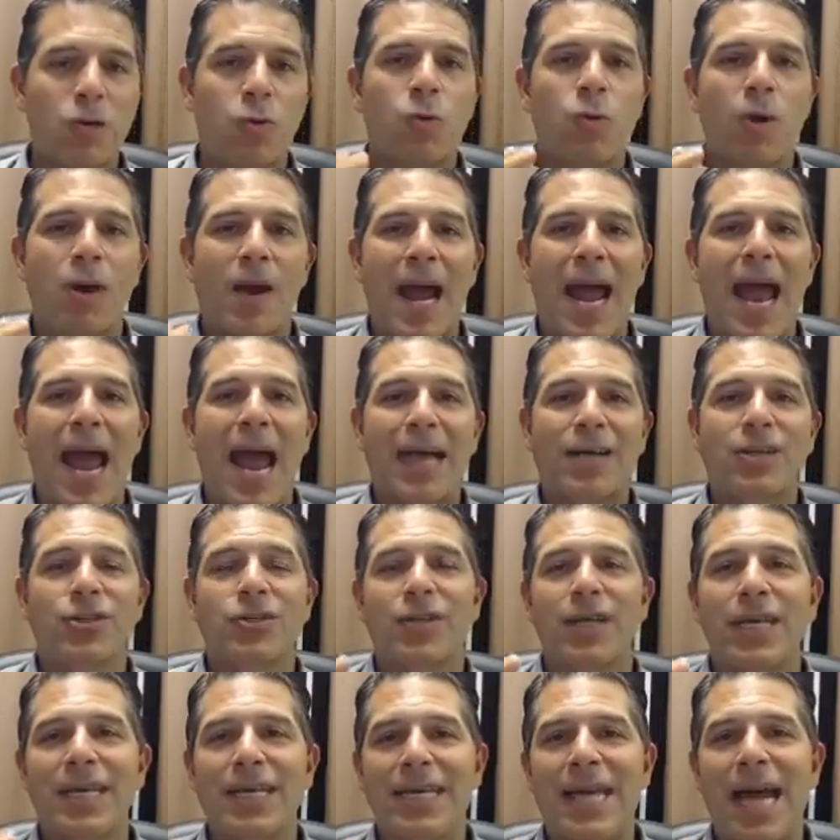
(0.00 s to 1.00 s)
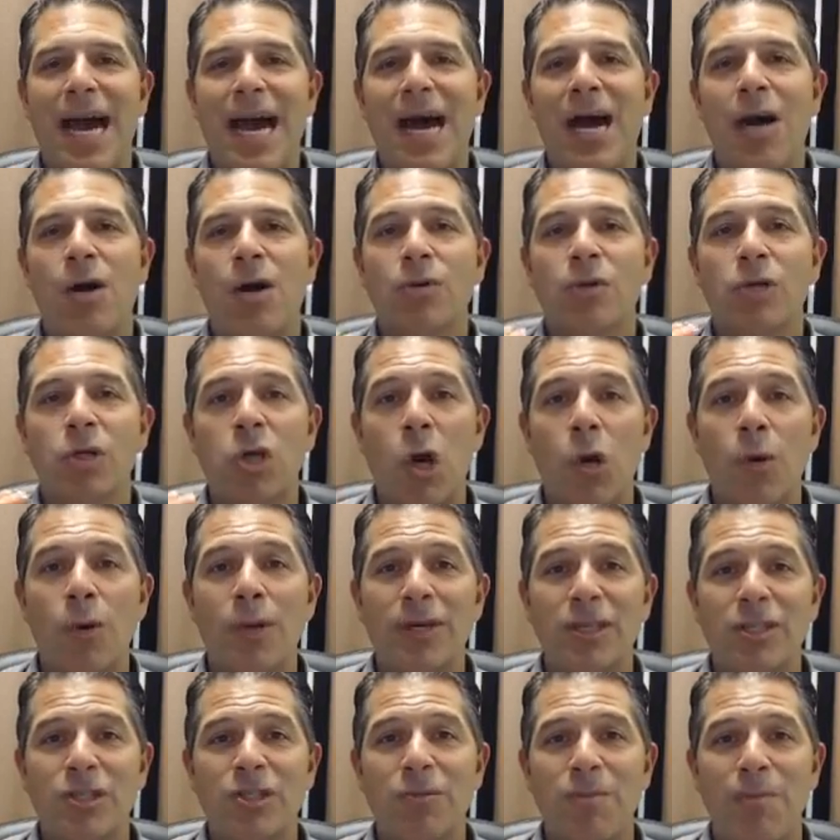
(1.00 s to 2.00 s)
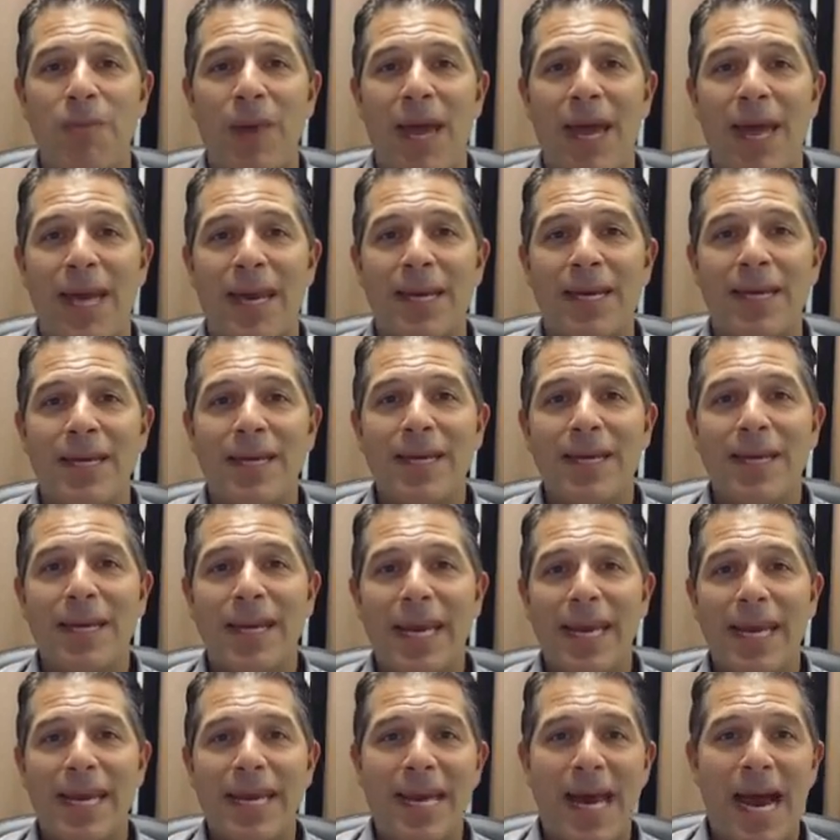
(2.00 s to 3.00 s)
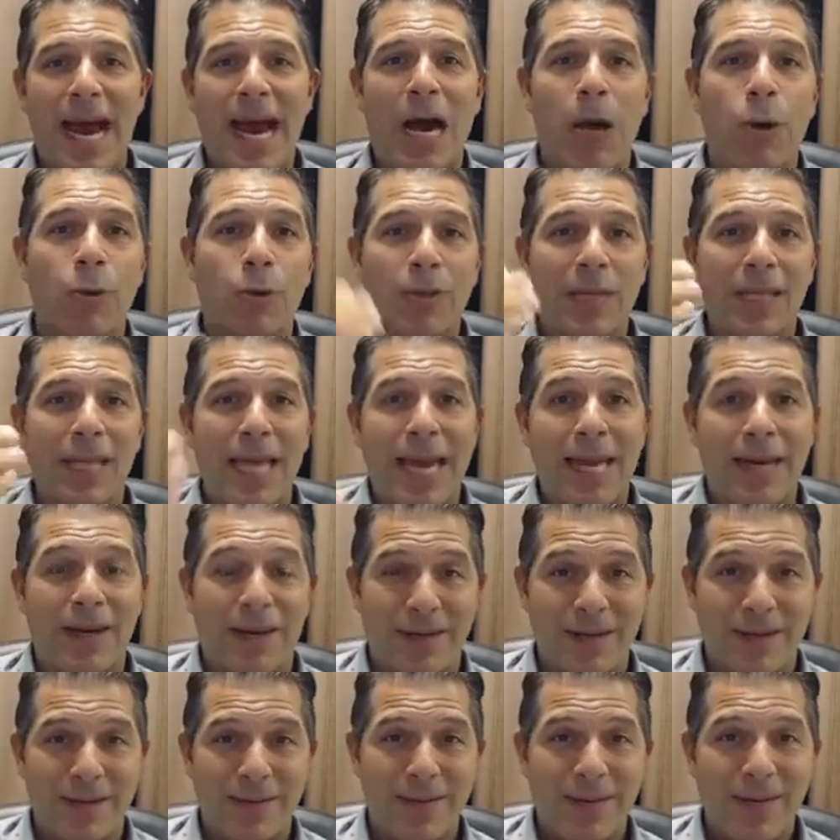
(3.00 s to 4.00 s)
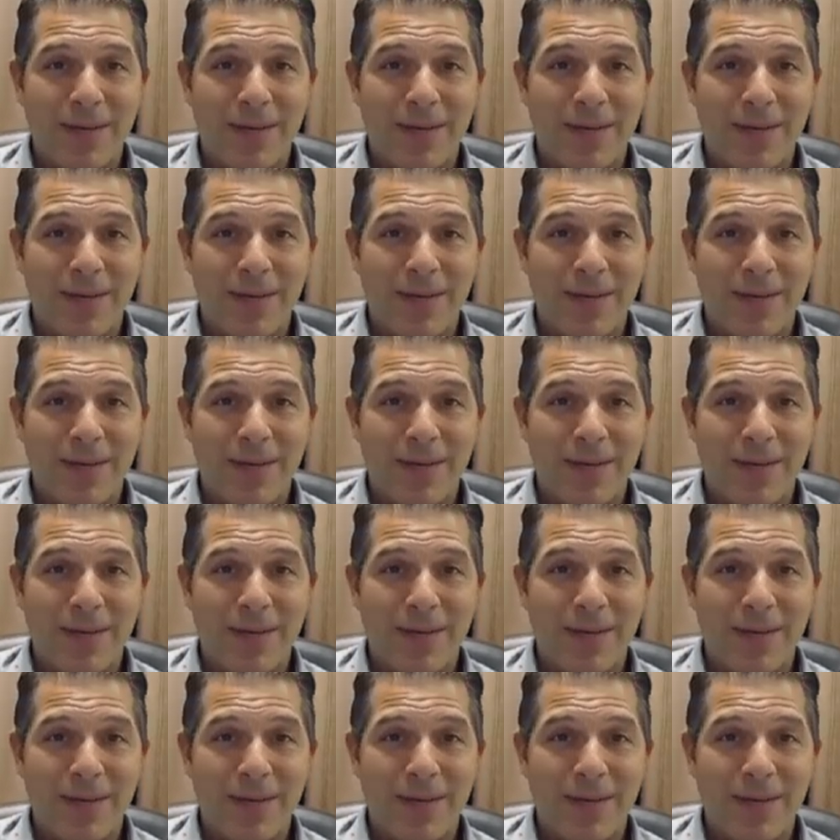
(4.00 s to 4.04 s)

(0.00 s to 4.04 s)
we're actually now going to bed an hour later,